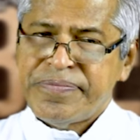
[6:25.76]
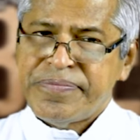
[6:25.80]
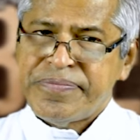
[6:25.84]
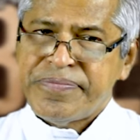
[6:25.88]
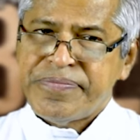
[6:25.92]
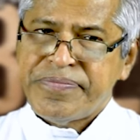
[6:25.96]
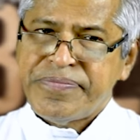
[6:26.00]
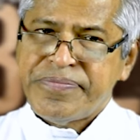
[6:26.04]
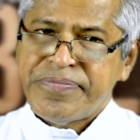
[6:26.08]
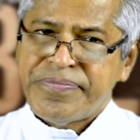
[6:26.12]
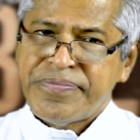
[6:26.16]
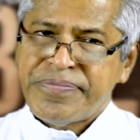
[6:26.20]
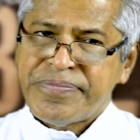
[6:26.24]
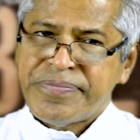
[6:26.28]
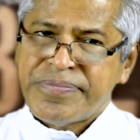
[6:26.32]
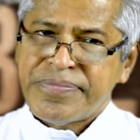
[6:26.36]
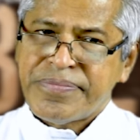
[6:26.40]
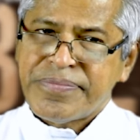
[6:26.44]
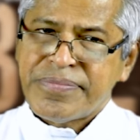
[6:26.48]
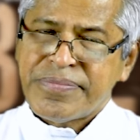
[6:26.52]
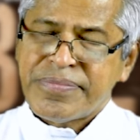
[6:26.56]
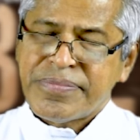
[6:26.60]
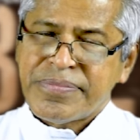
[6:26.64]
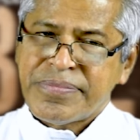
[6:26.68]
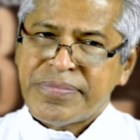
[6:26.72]

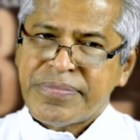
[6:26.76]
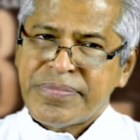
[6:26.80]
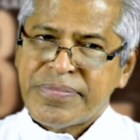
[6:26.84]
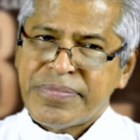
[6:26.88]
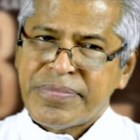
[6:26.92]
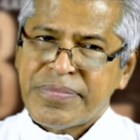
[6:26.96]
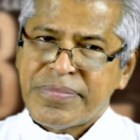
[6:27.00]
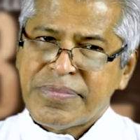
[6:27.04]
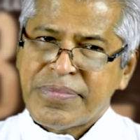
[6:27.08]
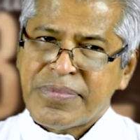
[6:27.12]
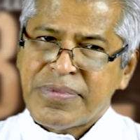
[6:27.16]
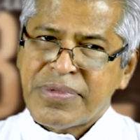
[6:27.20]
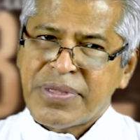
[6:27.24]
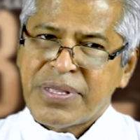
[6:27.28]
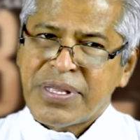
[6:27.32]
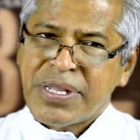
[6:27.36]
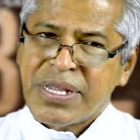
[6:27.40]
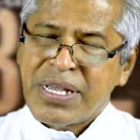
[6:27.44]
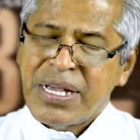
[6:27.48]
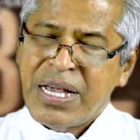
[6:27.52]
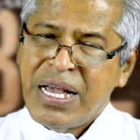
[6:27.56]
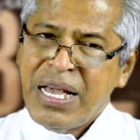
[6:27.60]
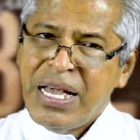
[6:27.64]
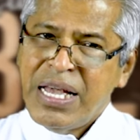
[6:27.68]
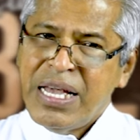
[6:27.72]

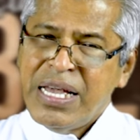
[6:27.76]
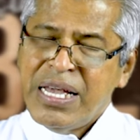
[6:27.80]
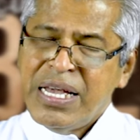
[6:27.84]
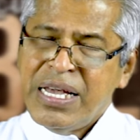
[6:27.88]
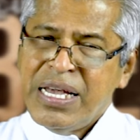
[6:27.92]
(no one is talking)